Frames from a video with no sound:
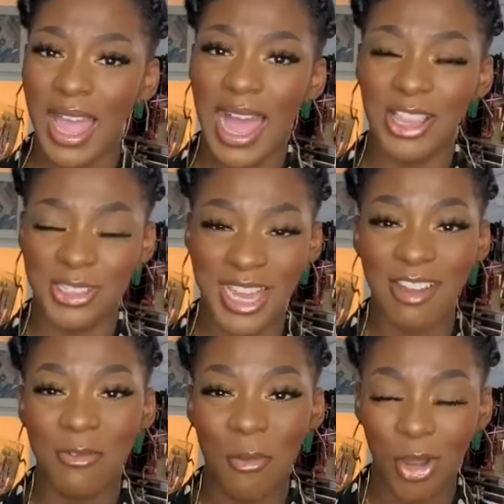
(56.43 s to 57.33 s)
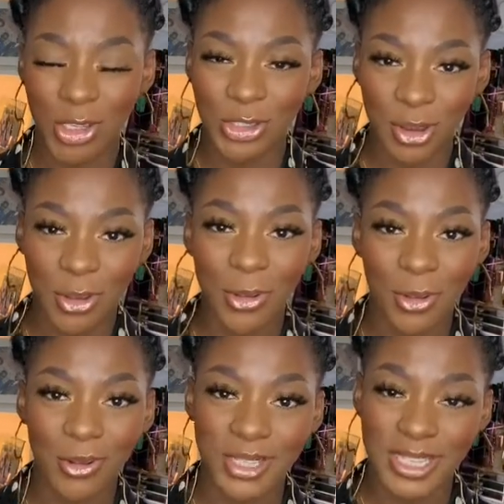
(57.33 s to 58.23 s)
I literally have one try on
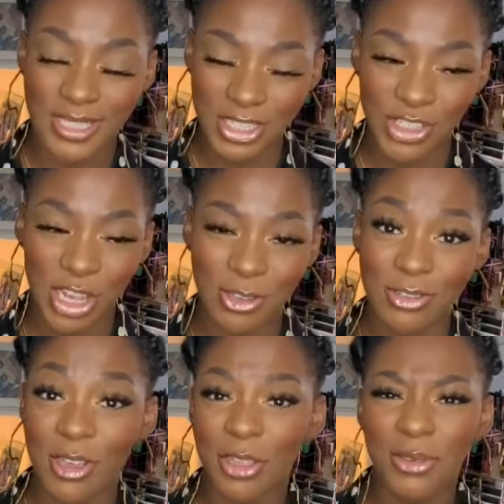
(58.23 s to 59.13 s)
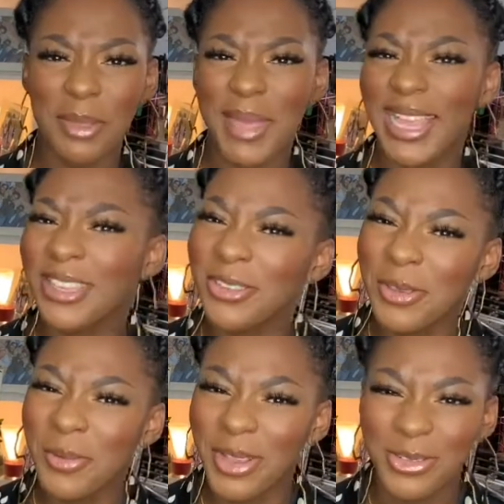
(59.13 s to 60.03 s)
haul in this channel, so I thought let me add
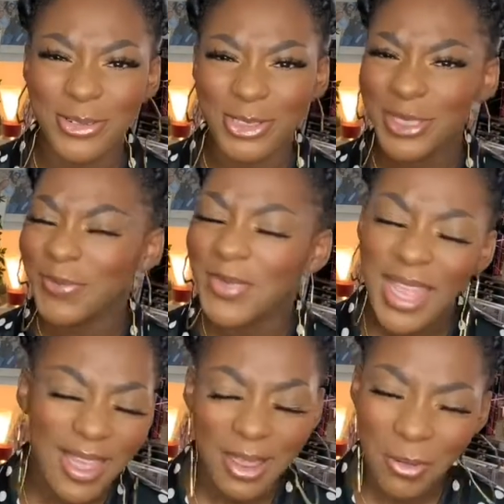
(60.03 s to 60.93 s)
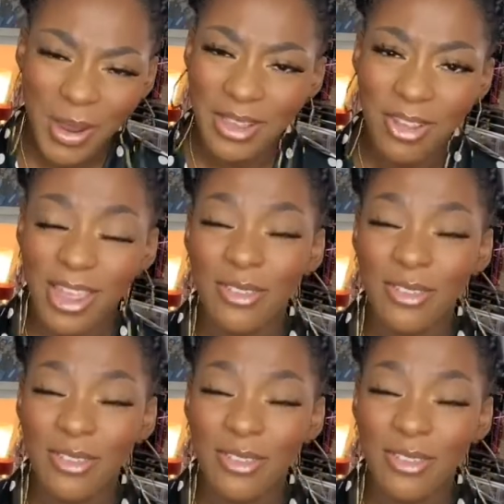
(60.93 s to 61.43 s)
another one, because why not?